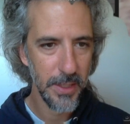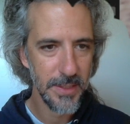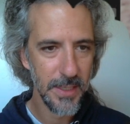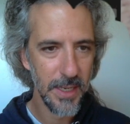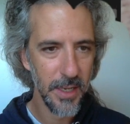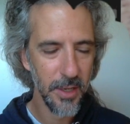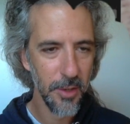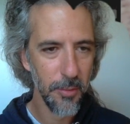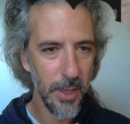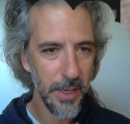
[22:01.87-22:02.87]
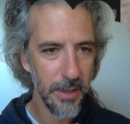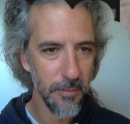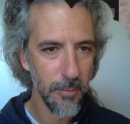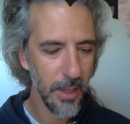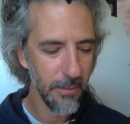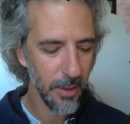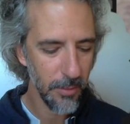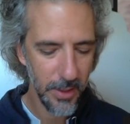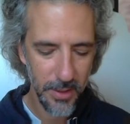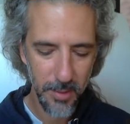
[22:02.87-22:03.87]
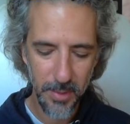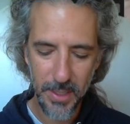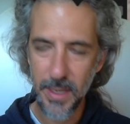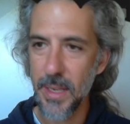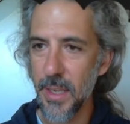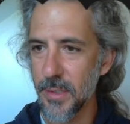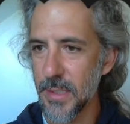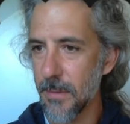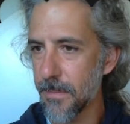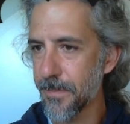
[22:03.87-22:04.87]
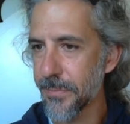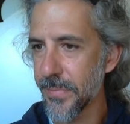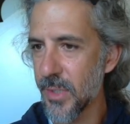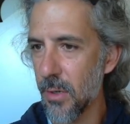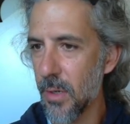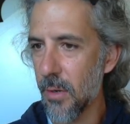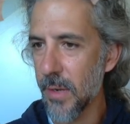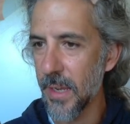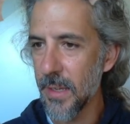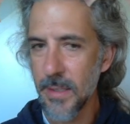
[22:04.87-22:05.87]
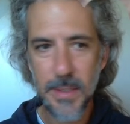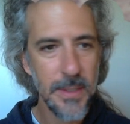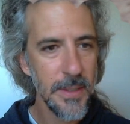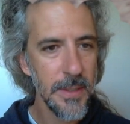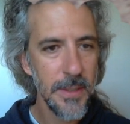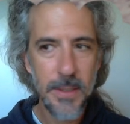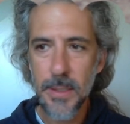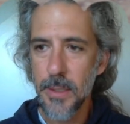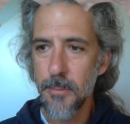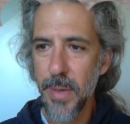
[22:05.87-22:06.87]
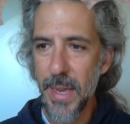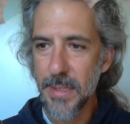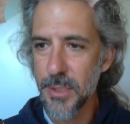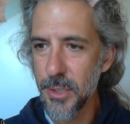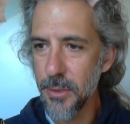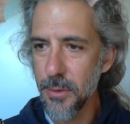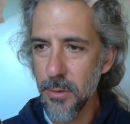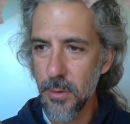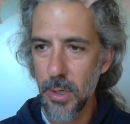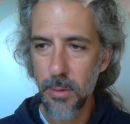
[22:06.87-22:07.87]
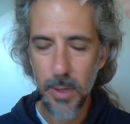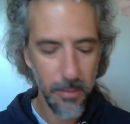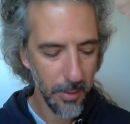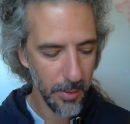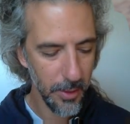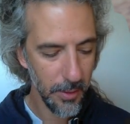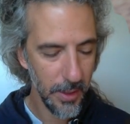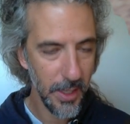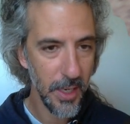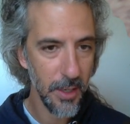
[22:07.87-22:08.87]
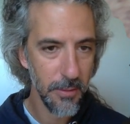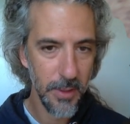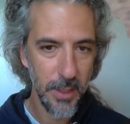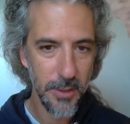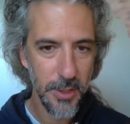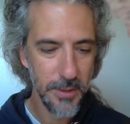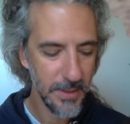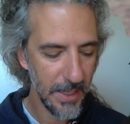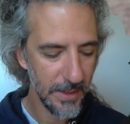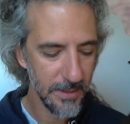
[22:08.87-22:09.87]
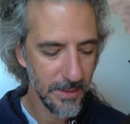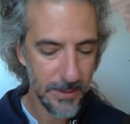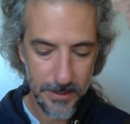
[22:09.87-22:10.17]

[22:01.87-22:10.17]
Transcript: it how you want it, wherever you want it to be, and use it. So, okay. Back to what we were doing here with our turn signs.